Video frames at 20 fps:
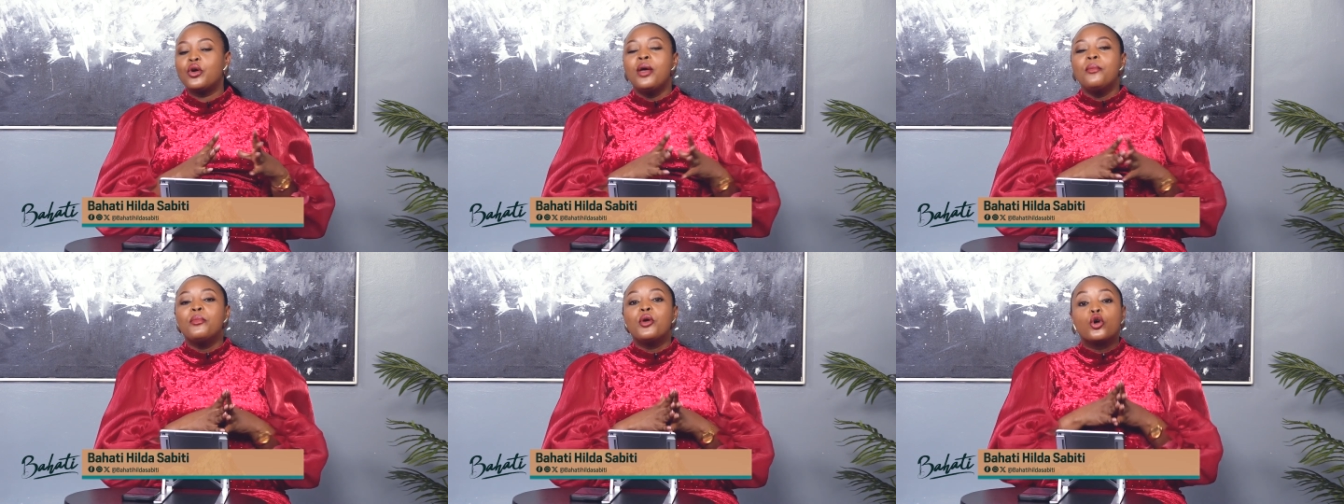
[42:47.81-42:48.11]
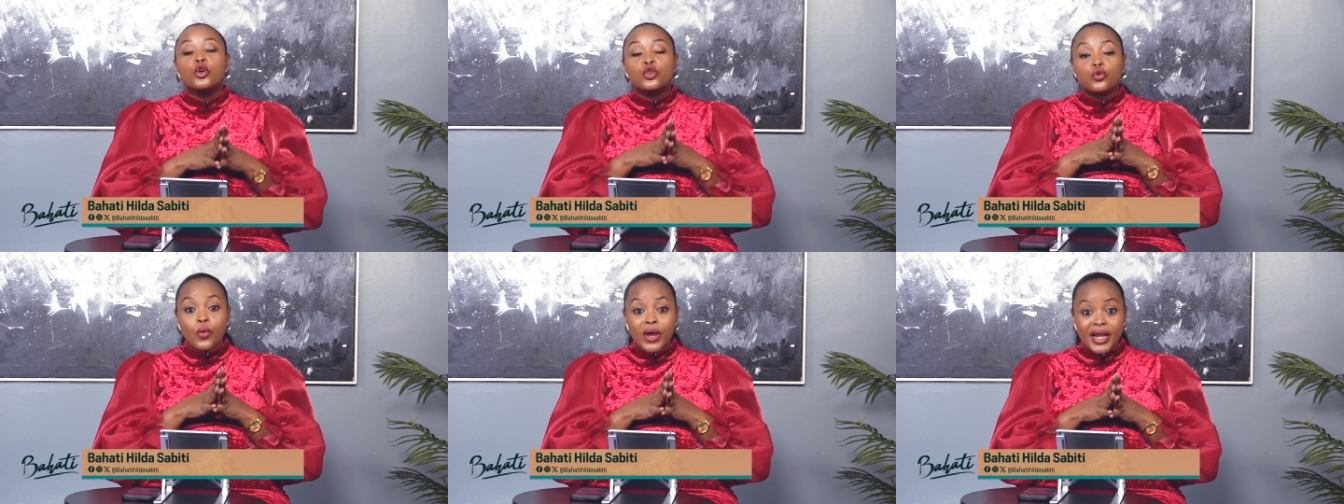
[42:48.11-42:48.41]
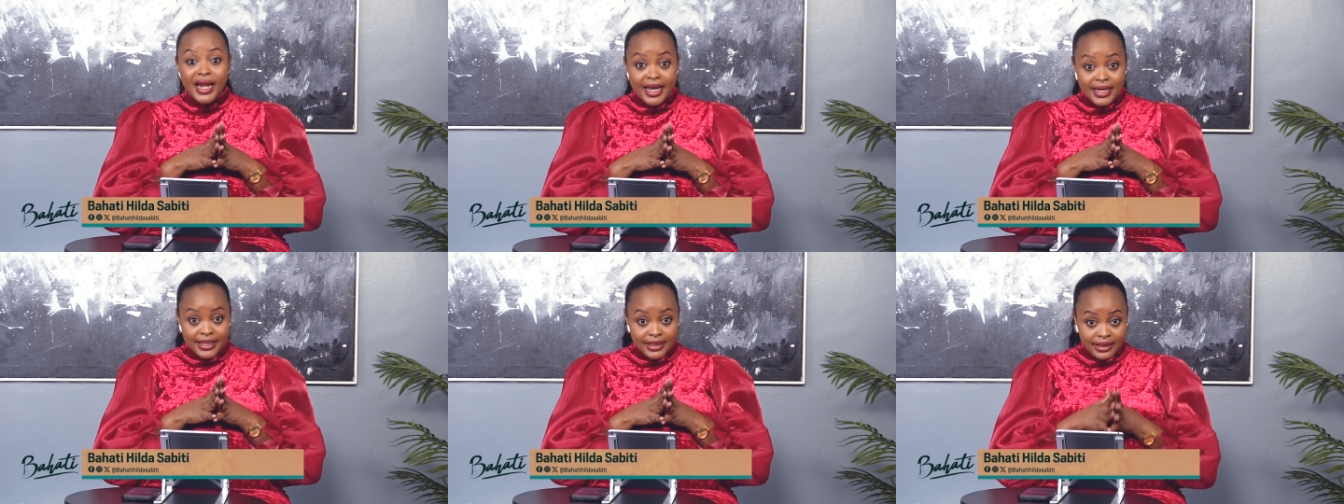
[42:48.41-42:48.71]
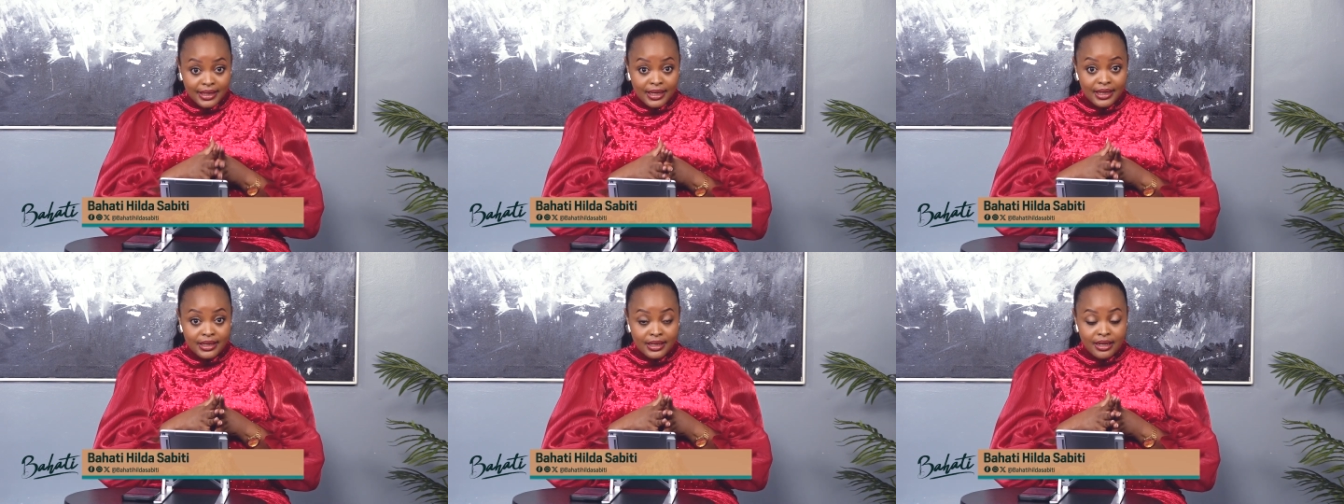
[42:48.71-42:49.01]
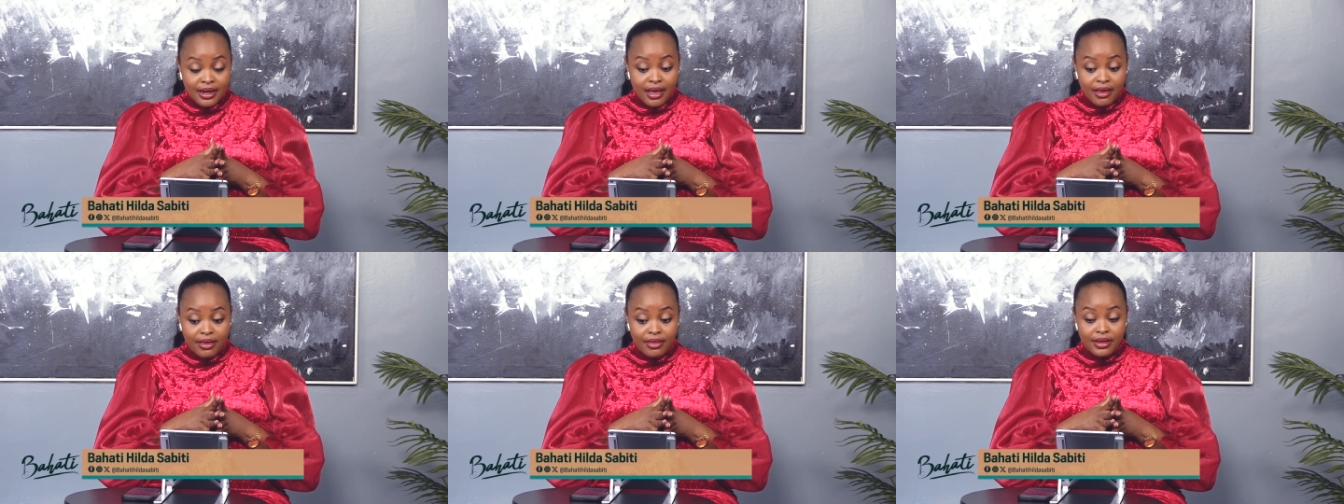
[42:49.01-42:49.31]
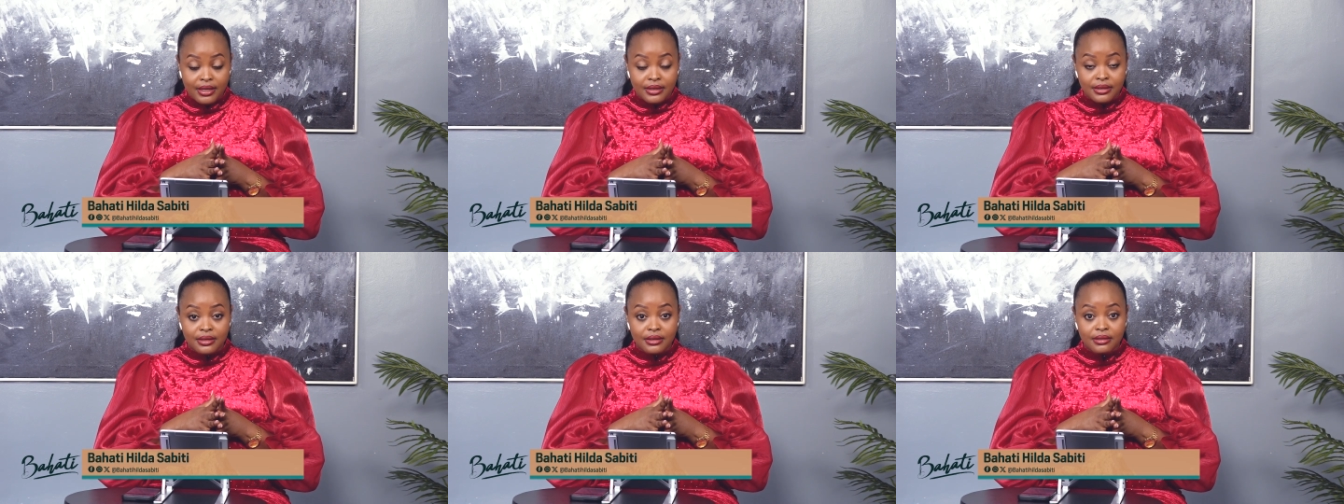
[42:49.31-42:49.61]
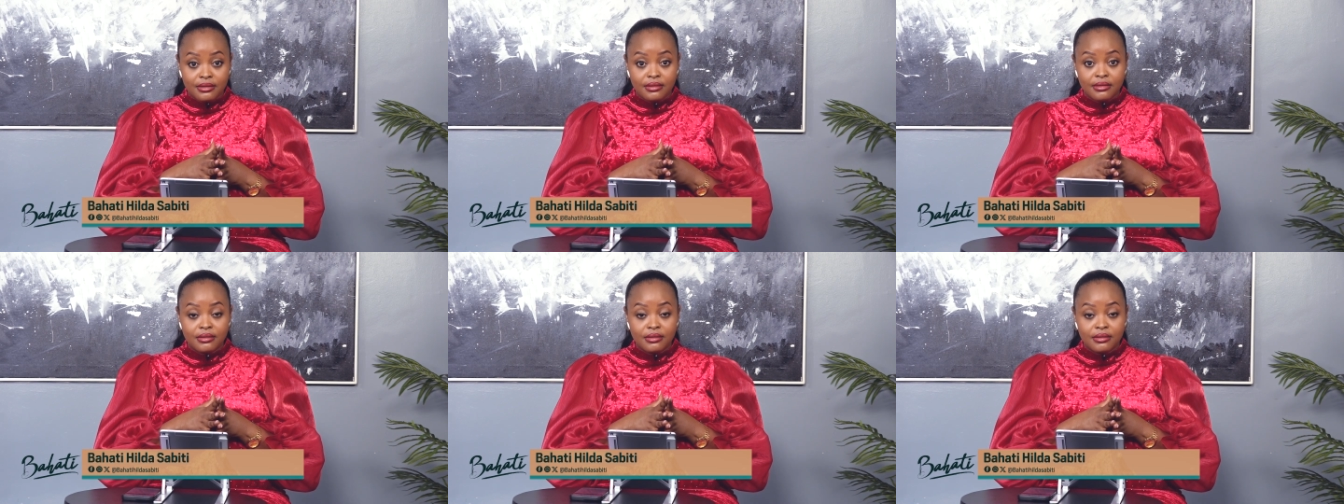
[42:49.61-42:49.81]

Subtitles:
Because when I see it like this,